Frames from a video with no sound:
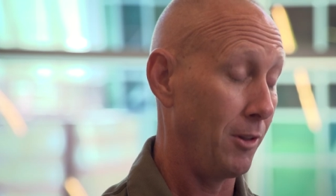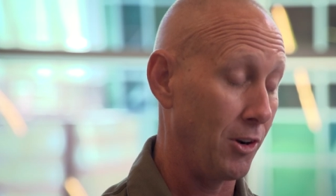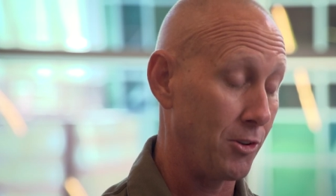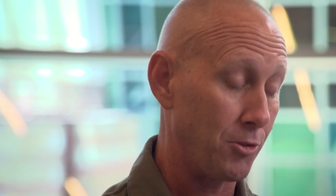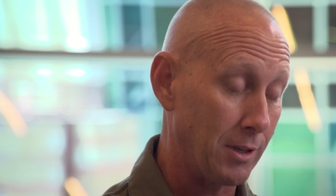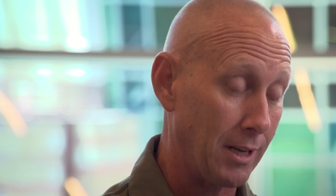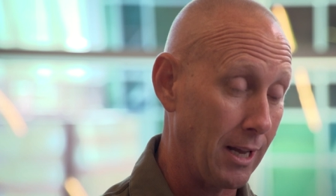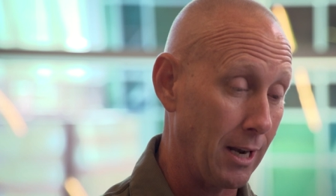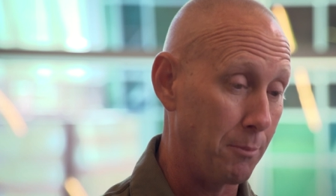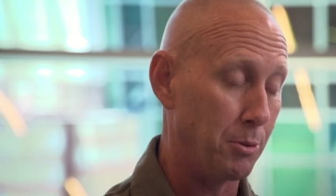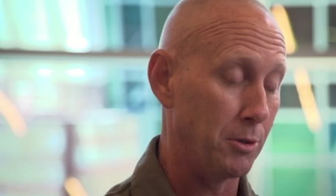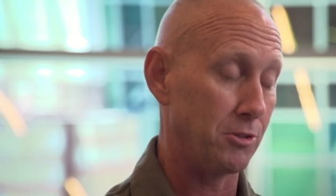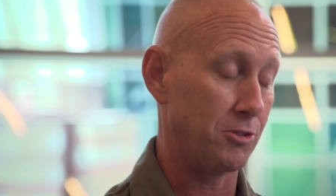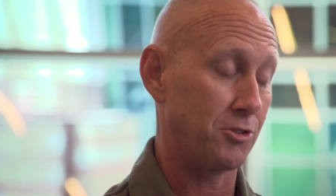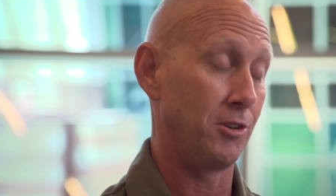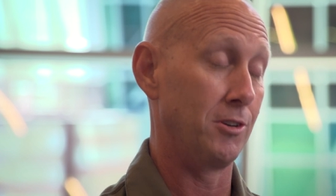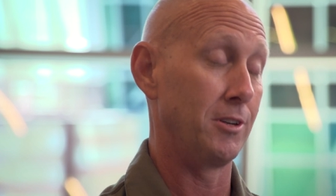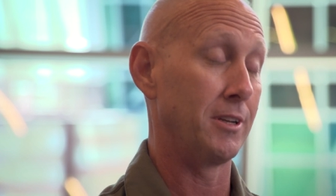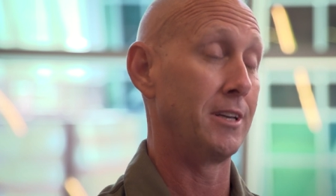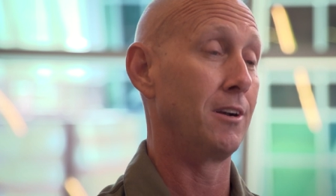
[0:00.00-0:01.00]
"Listen, you got to put your
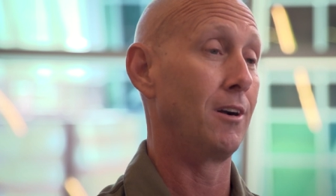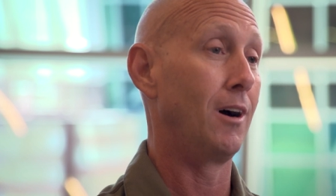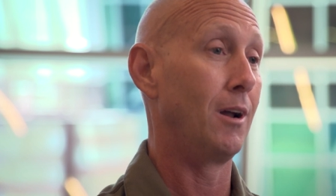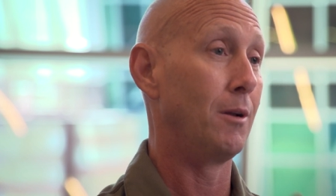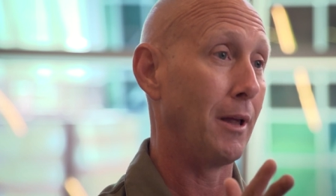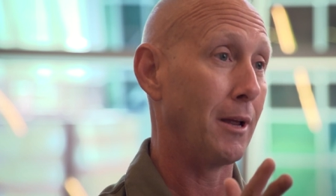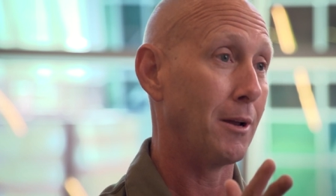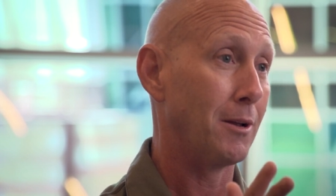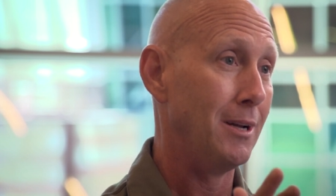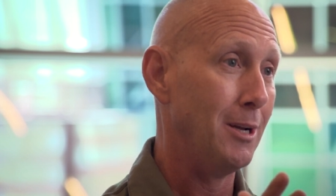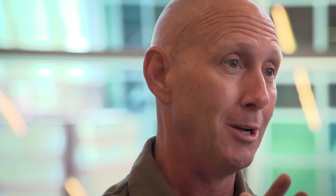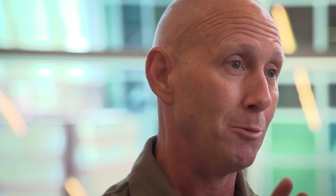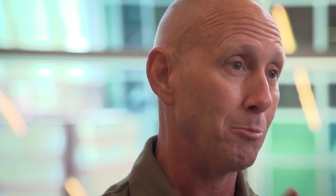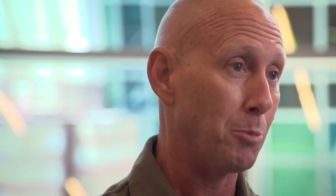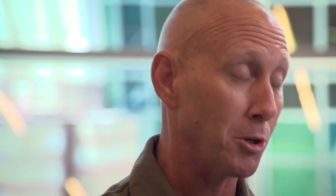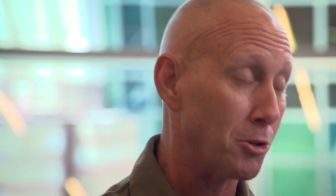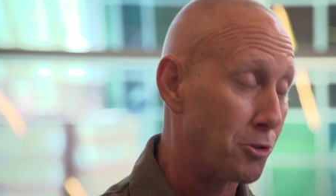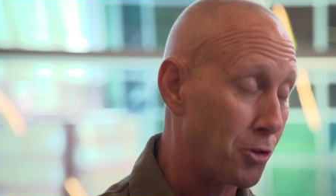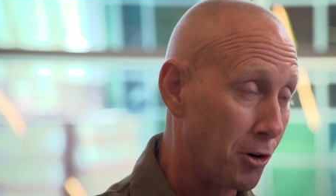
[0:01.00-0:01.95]
tourniquet on." Like, put a